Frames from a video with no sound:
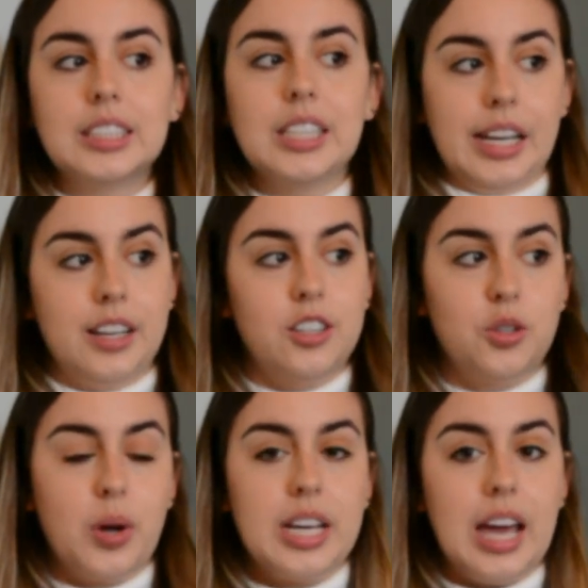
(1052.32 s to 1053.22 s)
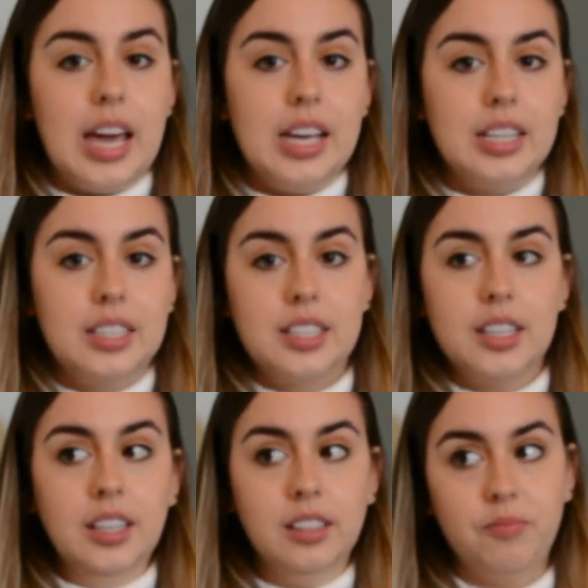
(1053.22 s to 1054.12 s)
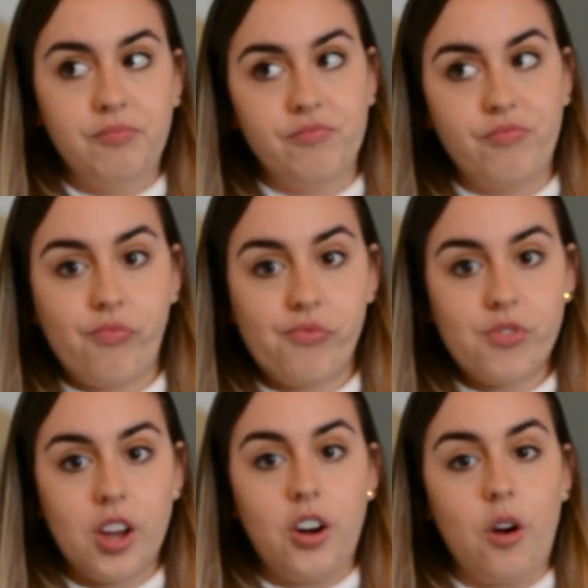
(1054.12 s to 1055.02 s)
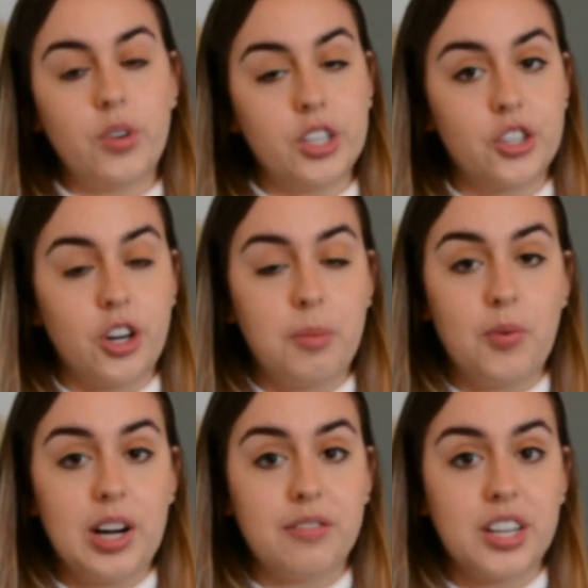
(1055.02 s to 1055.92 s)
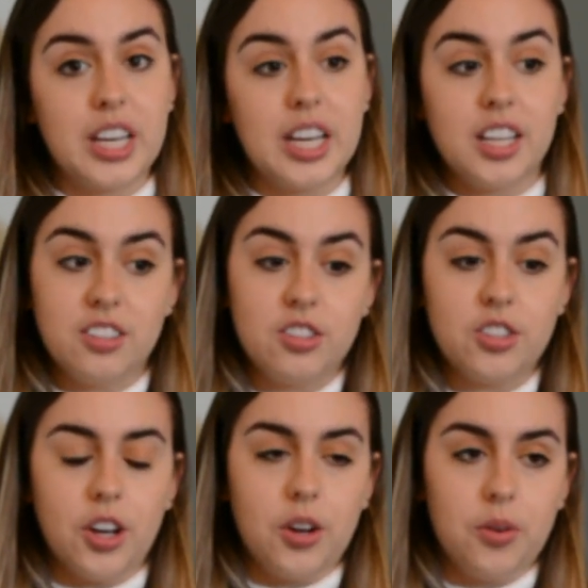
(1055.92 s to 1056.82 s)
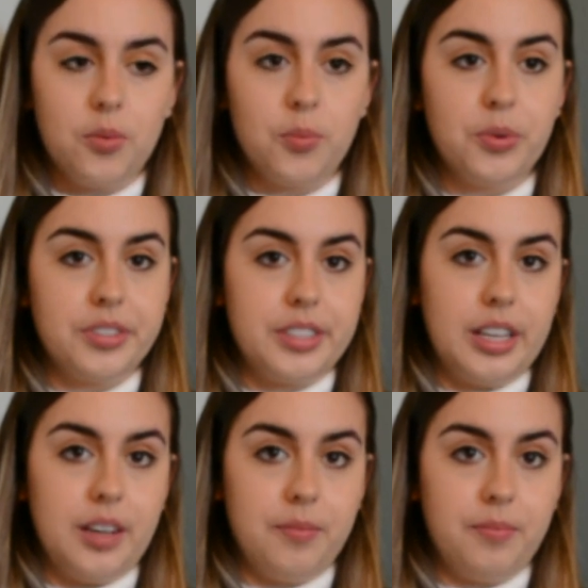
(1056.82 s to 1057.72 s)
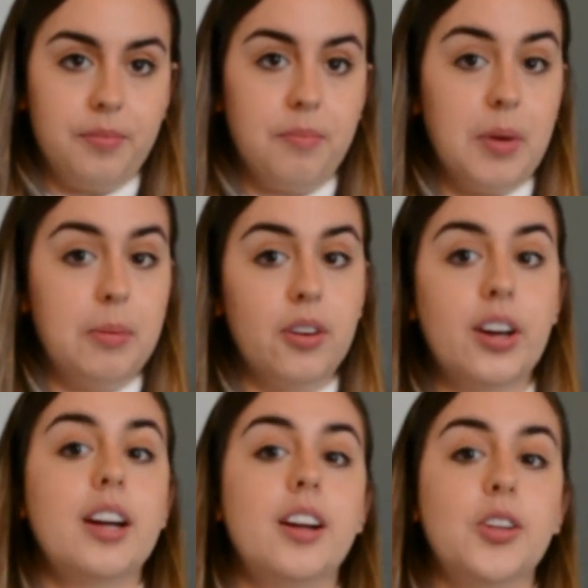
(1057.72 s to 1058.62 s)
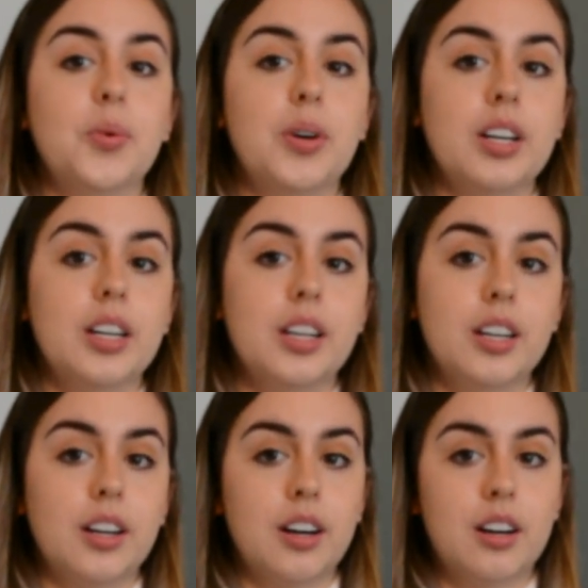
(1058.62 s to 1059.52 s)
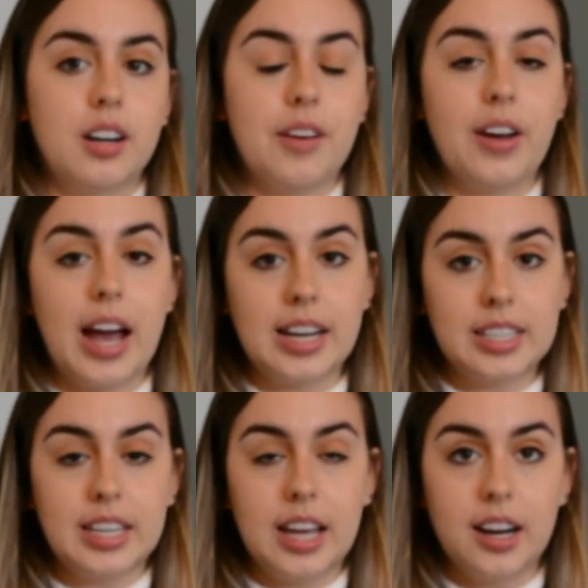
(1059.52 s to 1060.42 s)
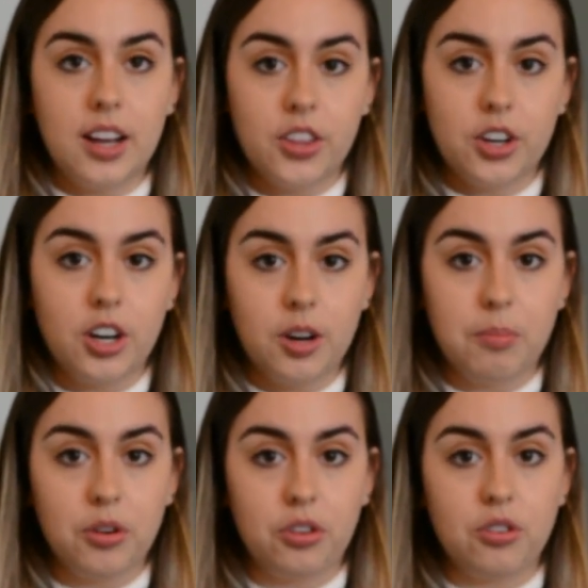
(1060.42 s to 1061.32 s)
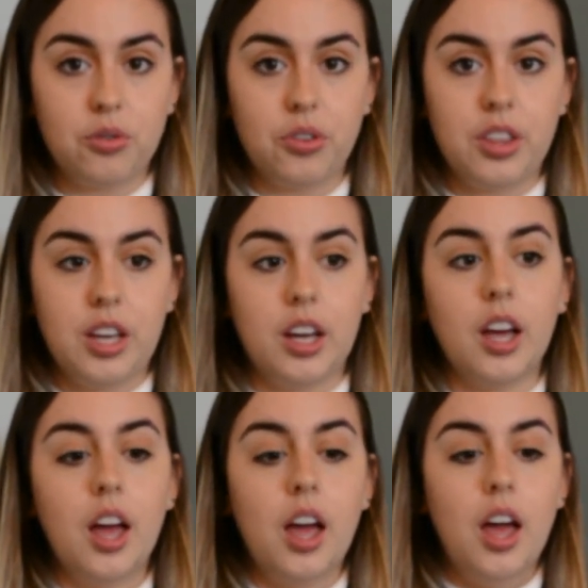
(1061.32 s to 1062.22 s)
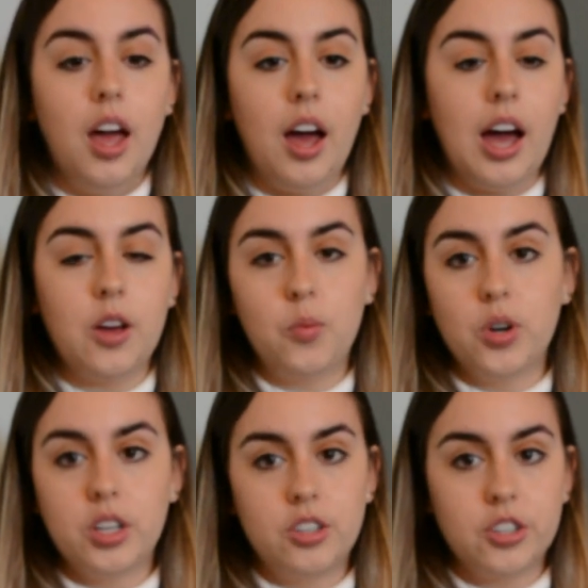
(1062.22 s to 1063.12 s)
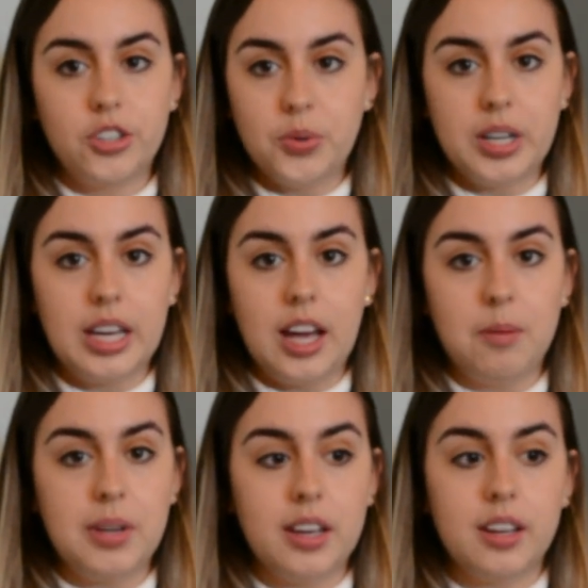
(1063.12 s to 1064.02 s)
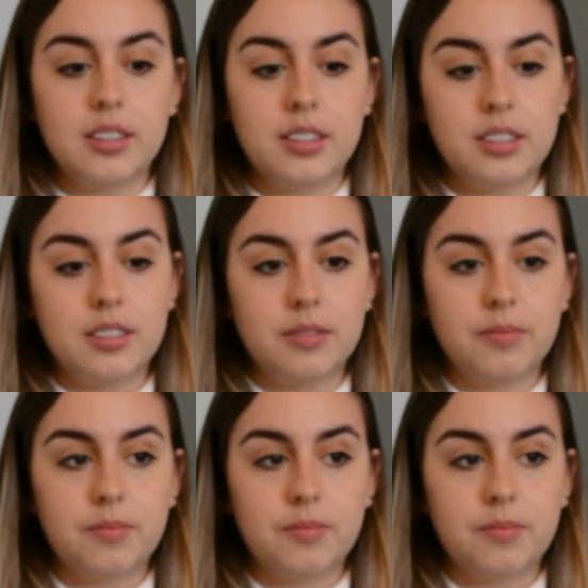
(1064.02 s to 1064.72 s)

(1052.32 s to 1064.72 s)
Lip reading: Like 28, not really sure I'll be ready for kids, so we'll see. Maybe I'll get another one. If I had to get another birth control thing, I would just do it again, because